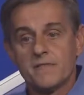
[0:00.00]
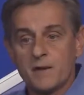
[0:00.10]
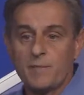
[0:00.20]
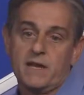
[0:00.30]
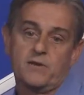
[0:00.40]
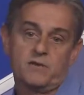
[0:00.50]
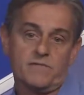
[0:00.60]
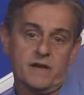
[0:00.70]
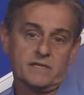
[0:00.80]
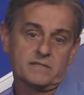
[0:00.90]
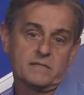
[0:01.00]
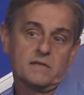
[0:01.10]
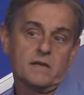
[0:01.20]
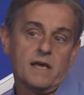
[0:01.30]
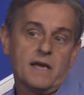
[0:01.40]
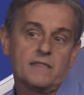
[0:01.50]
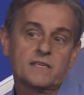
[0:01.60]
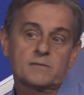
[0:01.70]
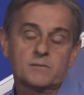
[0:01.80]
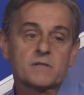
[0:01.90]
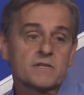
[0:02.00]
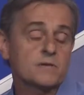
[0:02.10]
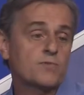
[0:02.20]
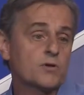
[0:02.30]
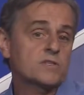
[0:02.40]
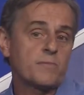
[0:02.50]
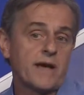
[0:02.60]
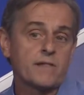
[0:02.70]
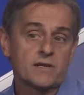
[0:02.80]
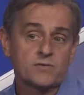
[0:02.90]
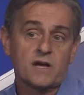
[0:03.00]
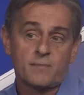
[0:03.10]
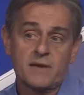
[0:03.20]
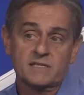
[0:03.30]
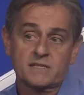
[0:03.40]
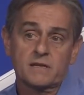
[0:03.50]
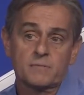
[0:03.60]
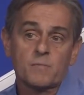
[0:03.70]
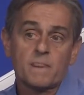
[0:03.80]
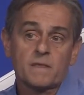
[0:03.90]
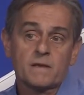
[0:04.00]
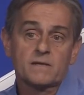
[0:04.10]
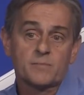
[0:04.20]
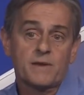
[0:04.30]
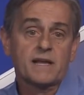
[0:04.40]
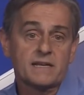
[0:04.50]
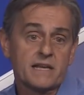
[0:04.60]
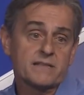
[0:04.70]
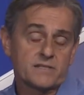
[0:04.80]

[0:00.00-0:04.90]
then make your device. And this approach to bioelectronic medicine is a big idea